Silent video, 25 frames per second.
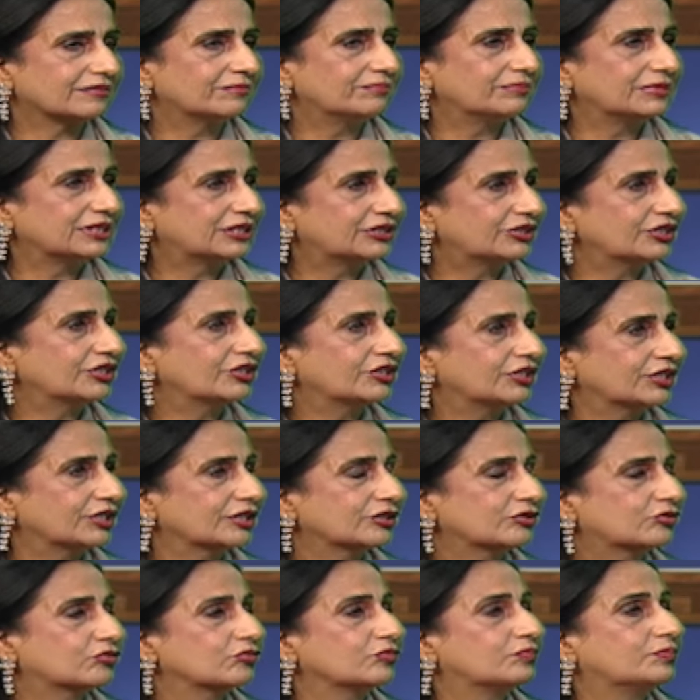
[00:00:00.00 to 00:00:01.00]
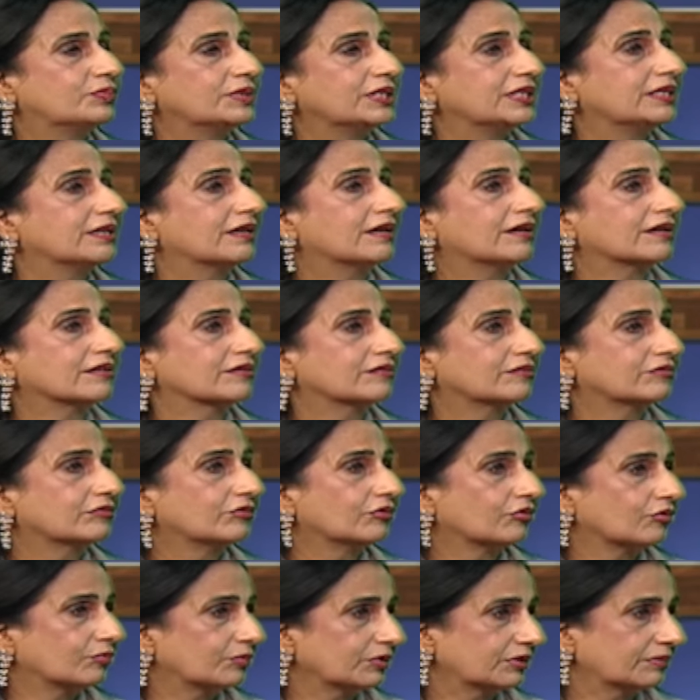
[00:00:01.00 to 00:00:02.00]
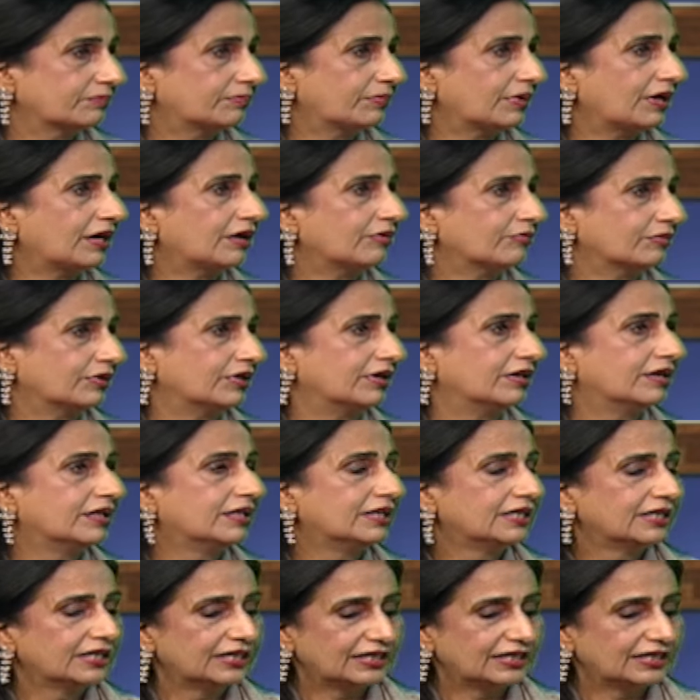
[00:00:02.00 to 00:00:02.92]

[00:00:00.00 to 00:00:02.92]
material to be a global power.